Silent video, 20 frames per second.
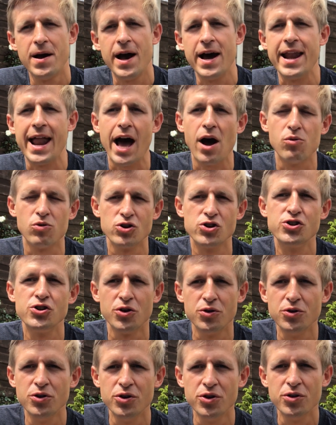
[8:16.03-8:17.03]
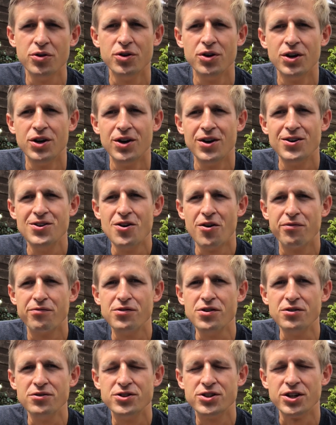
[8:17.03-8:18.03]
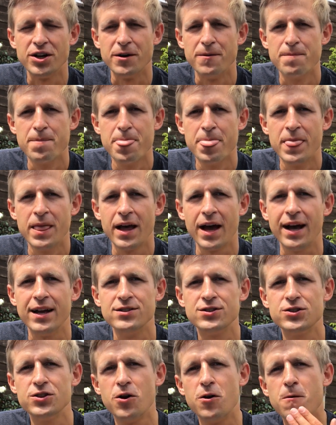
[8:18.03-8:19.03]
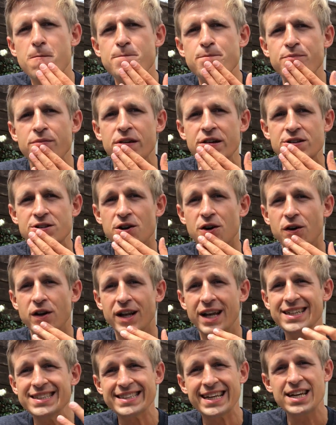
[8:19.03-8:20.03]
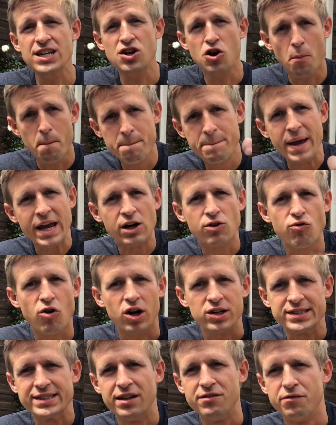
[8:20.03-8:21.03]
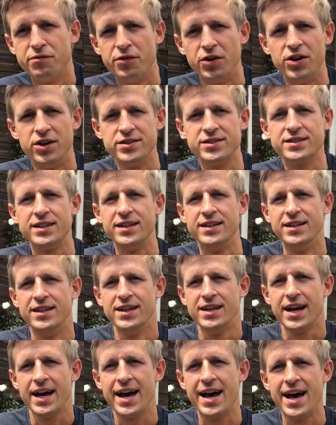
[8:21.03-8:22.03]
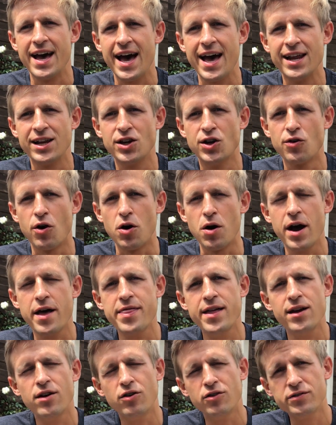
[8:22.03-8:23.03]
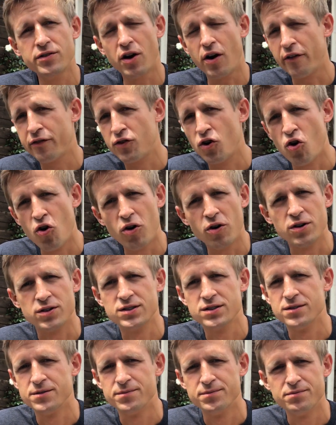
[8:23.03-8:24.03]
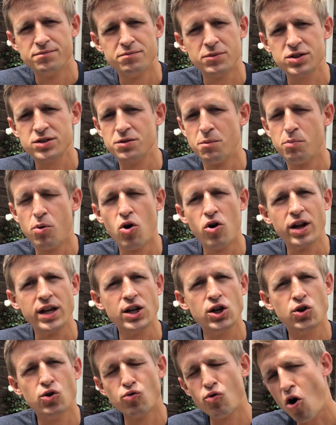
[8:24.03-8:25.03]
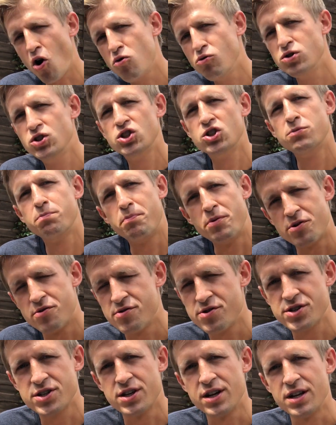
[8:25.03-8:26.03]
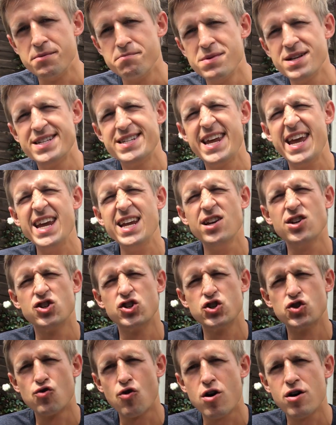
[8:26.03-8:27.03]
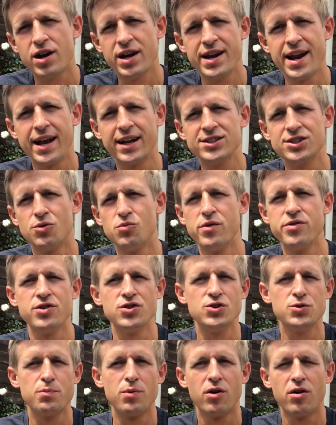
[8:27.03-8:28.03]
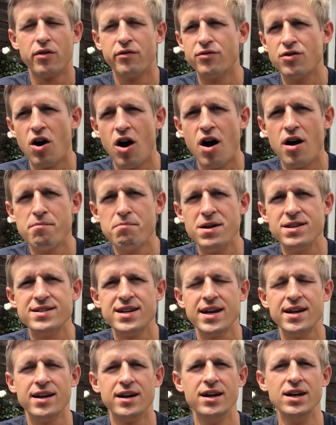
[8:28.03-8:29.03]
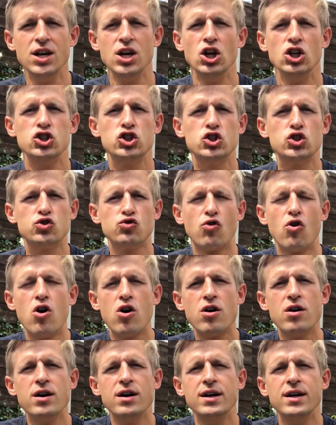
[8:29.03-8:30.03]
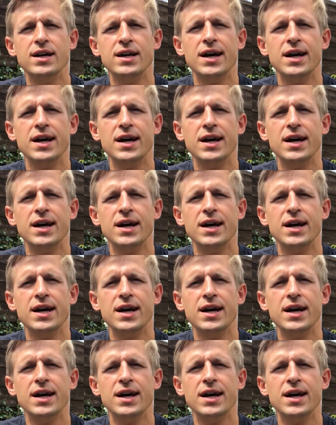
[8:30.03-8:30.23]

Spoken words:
and I will show you your future. And so let's get your big rocks in first, and grow. And then, of course, most importantly, grow spiritually. Maintain a strong connection with the Spirit of God. Maintain a strong